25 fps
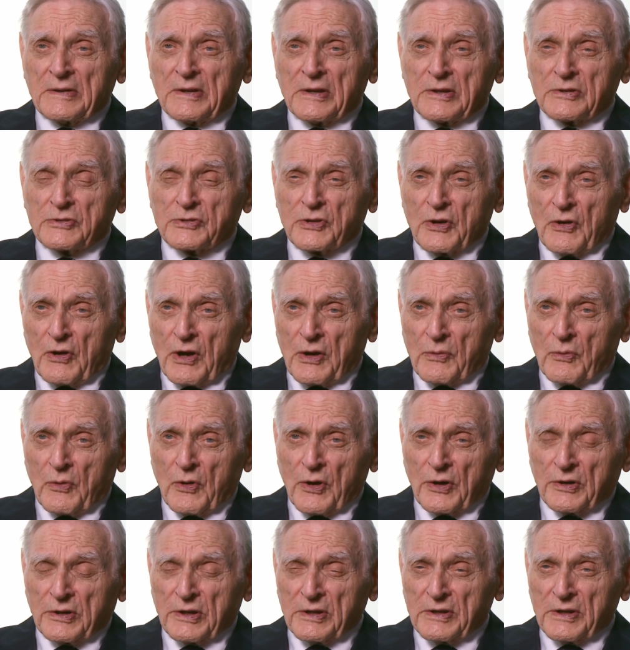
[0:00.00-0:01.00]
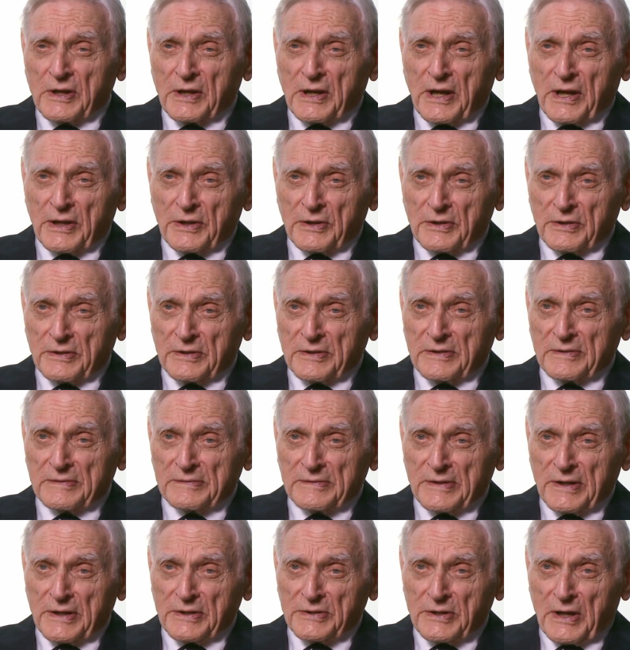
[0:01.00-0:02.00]
enjoy working together
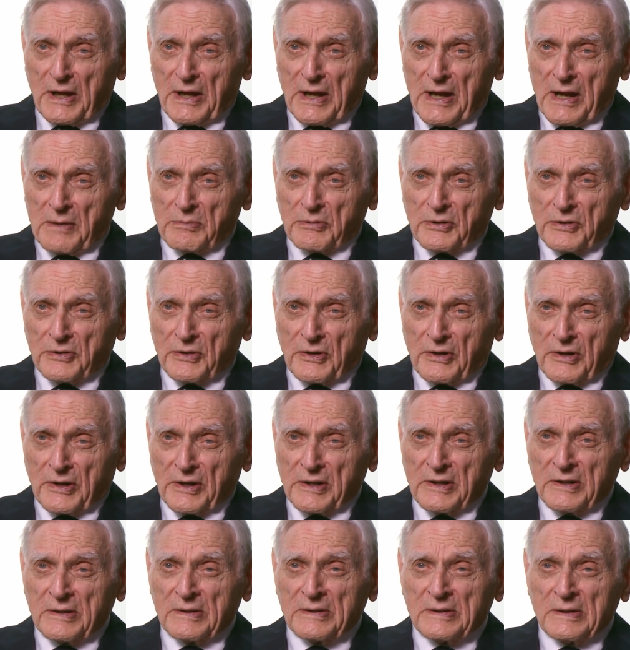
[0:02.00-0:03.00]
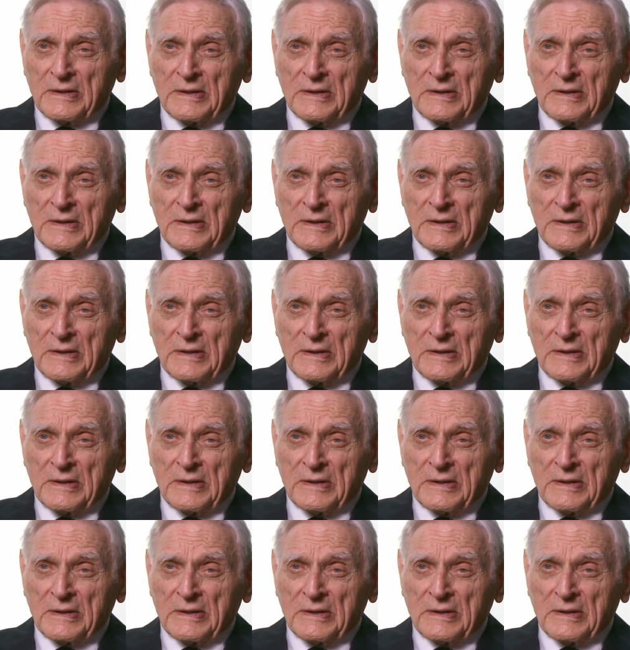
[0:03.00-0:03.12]
in the laboratory,